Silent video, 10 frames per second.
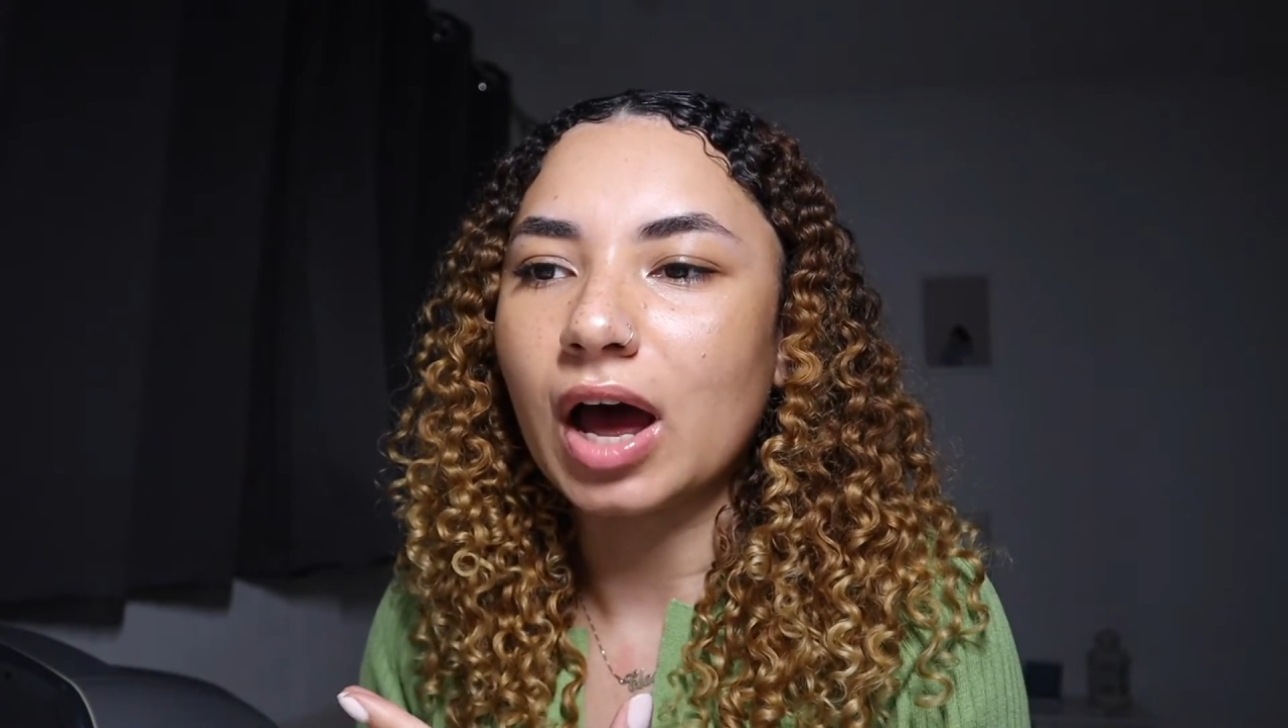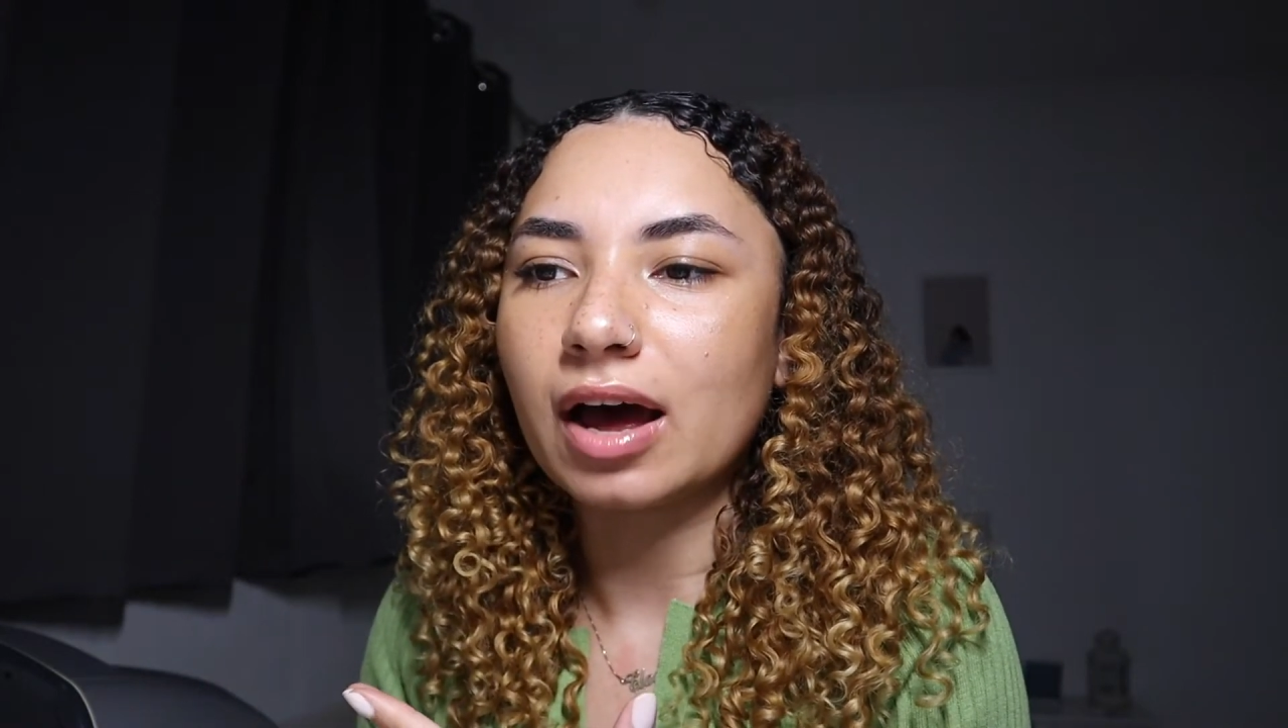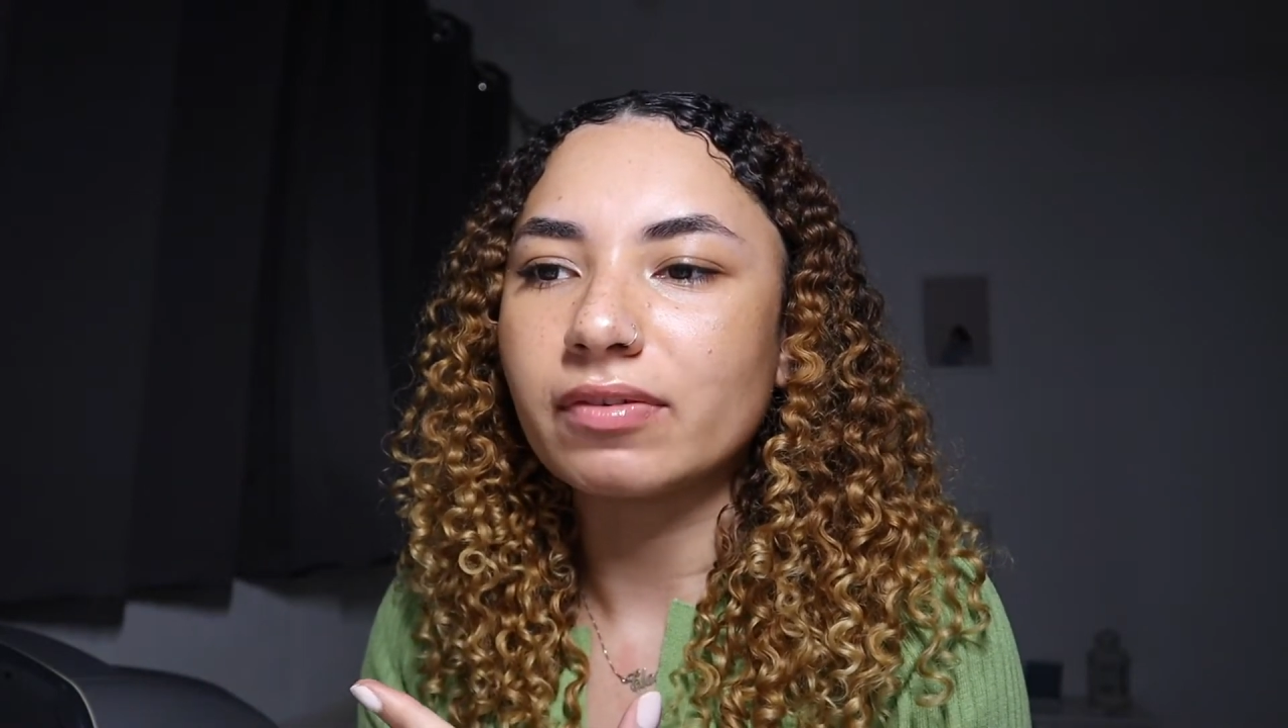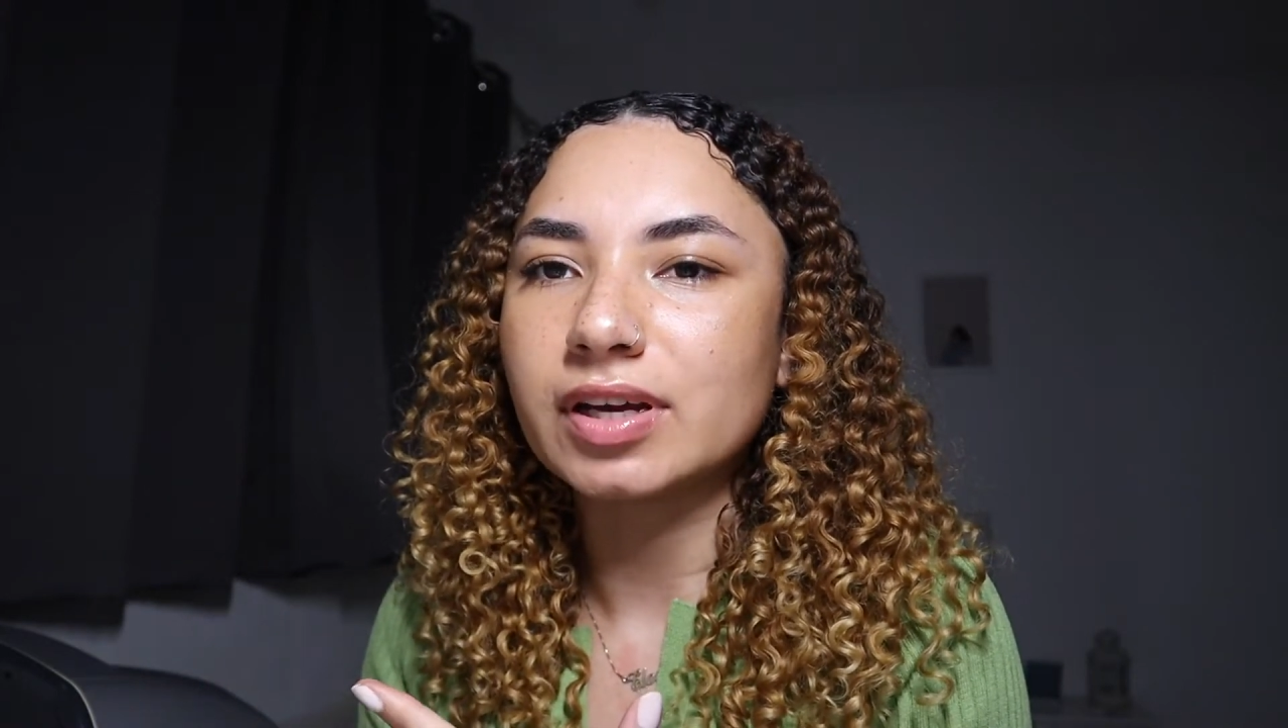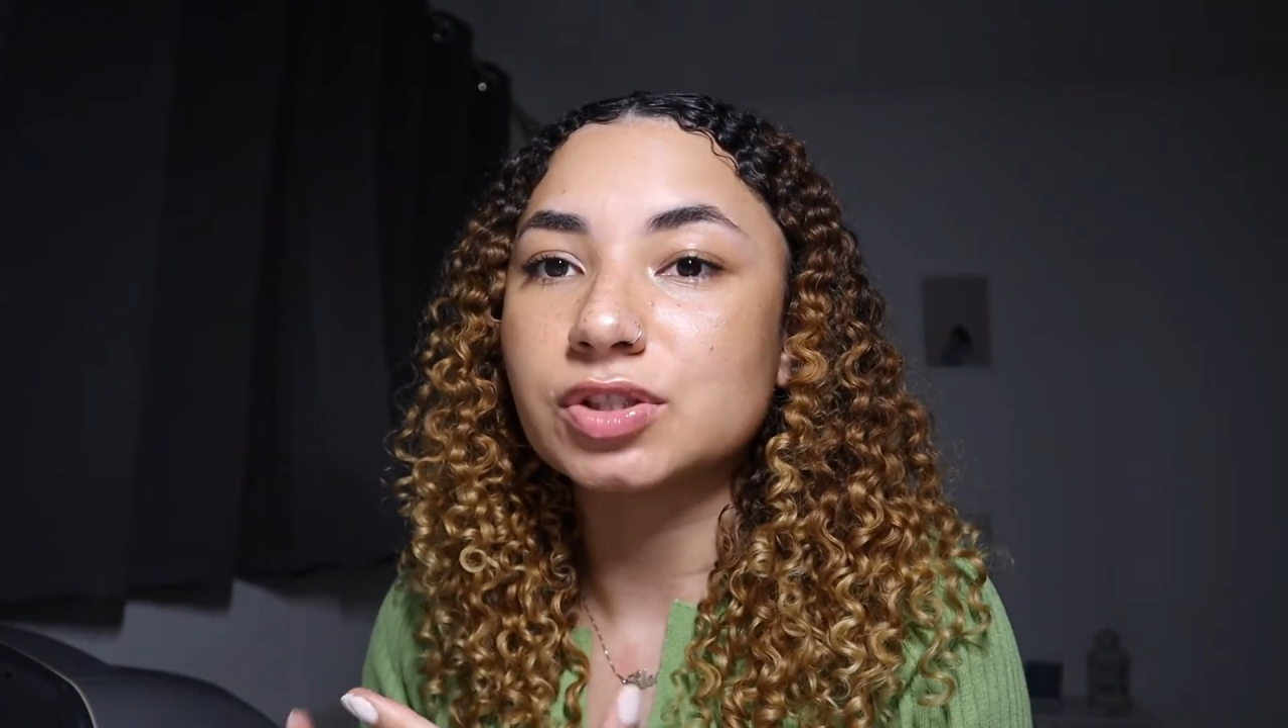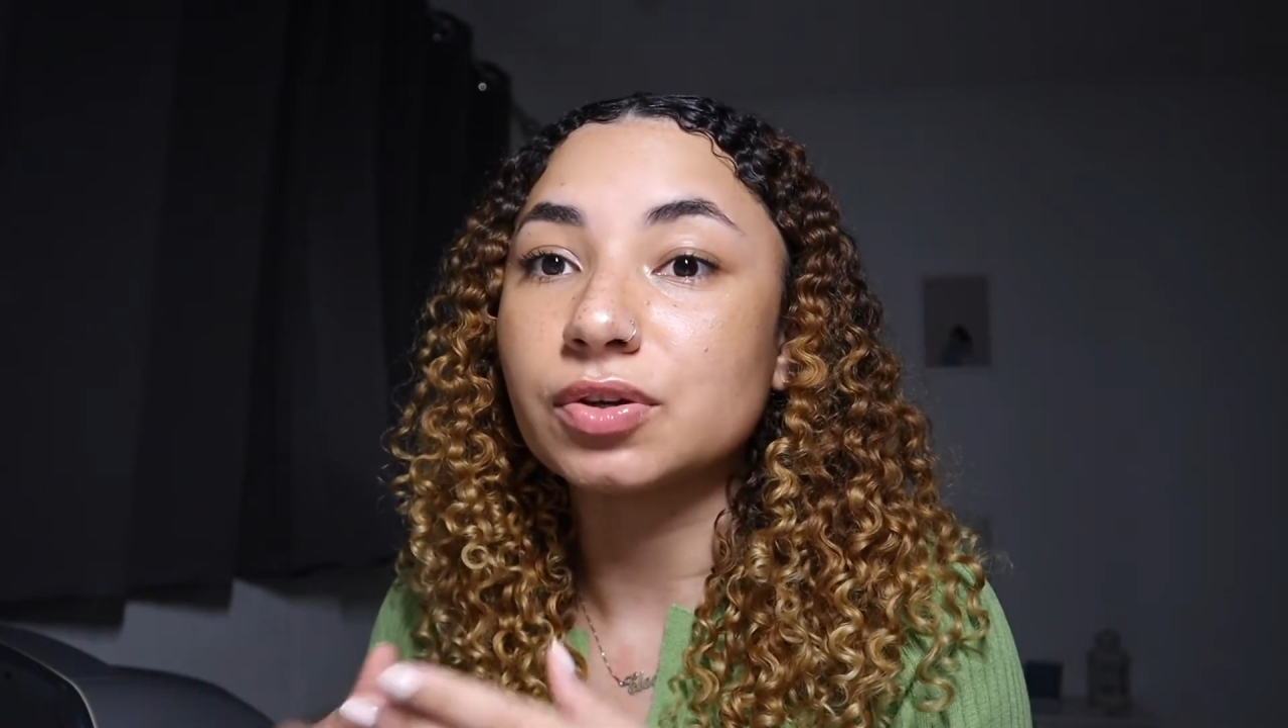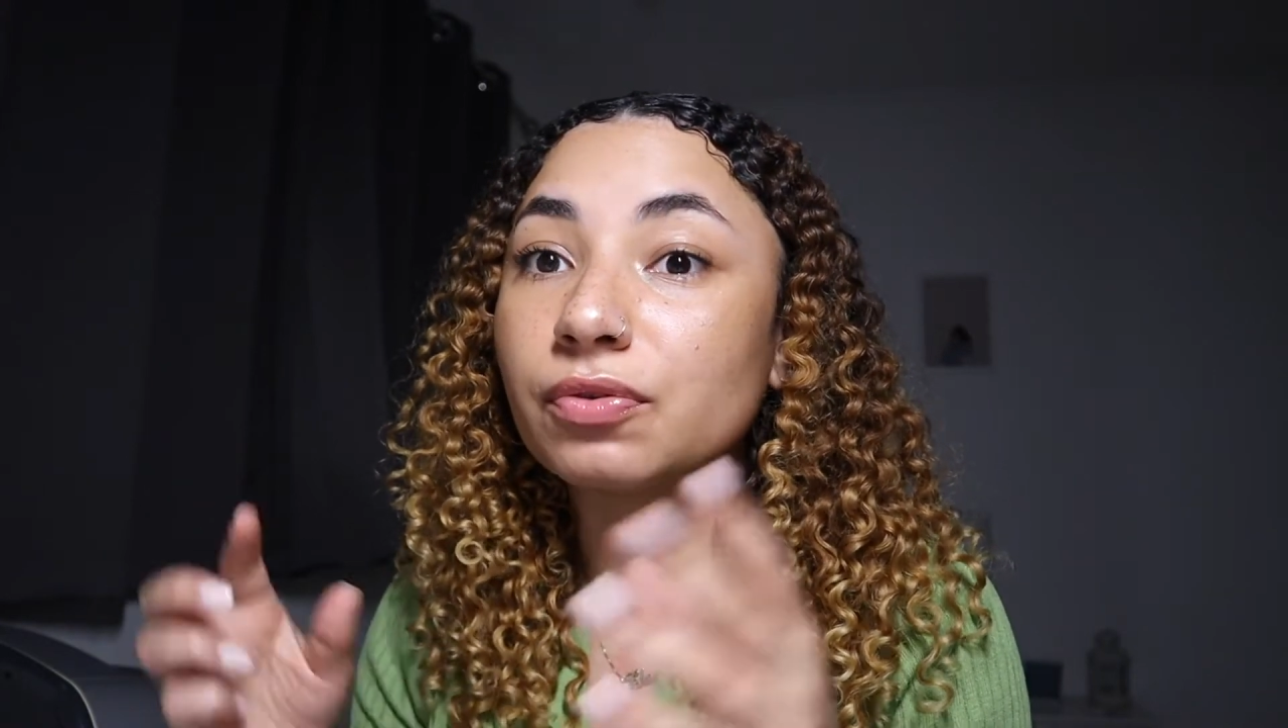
having to